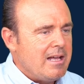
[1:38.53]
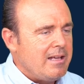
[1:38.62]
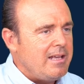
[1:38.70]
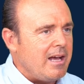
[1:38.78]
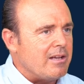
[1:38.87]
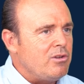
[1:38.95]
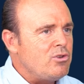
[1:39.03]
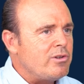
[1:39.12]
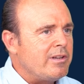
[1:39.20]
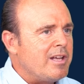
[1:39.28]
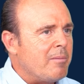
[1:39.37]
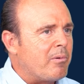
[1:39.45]
Yeah,
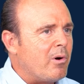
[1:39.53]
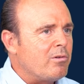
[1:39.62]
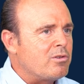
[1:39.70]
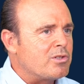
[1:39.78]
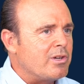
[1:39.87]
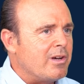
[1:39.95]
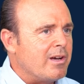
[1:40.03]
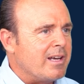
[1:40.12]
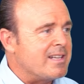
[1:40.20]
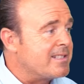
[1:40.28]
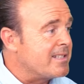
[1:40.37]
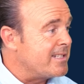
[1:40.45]
usually the approach
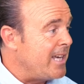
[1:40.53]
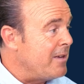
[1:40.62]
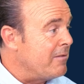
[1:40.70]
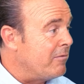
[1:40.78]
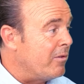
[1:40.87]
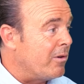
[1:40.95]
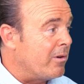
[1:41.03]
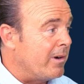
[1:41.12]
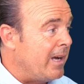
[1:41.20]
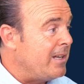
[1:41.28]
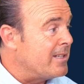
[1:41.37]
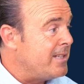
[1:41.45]
is the same for
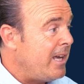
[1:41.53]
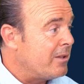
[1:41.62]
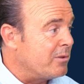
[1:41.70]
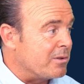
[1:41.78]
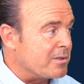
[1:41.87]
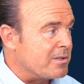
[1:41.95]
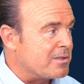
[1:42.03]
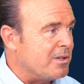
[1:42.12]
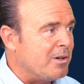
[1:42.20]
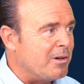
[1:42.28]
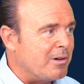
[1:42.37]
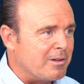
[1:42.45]
any sectors.
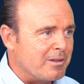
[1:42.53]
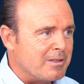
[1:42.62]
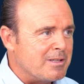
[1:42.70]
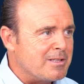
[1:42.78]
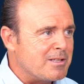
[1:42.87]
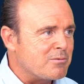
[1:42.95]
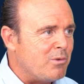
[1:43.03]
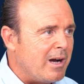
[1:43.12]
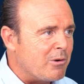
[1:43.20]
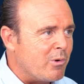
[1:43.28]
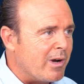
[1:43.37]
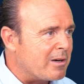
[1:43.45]
So this is
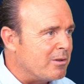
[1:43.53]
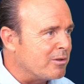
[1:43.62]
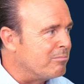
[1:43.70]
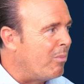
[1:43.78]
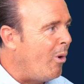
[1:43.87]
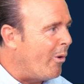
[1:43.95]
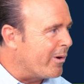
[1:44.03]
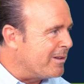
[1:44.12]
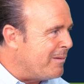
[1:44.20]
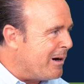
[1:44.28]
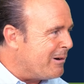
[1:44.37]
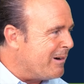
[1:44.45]
why we are not bored
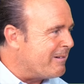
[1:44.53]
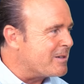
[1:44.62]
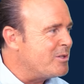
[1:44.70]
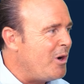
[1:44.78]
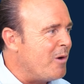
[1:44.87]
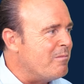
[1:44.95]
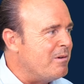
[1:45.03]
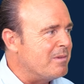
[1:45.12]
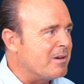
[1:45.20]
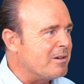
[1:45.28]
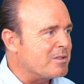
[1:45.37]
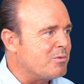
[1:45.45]
about our job,
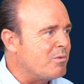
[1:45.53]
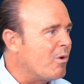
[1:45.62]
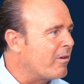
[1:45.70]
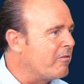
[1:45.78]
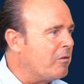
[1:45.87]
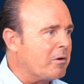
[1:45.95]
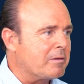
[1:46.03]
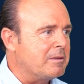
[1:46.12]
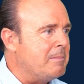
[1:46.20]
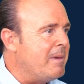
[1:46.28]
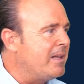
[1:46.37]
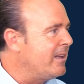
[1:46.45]
because we work for
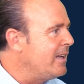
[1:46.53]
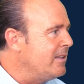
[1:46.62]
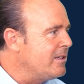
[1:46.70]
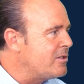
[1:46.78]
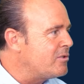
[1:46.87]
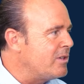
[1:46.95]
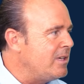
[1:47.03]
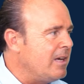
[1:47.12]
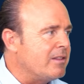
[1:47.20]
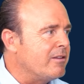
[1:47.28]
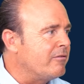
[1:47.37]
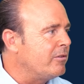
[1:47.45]
the metal industry
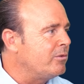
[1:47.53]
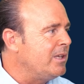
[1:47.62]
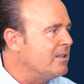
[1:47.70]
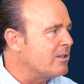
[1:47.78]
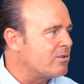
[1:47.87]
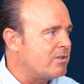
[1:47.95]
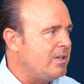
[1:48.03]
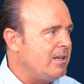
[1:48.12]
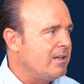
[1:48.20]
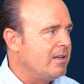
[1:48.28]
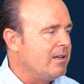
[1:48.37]
and the food industry.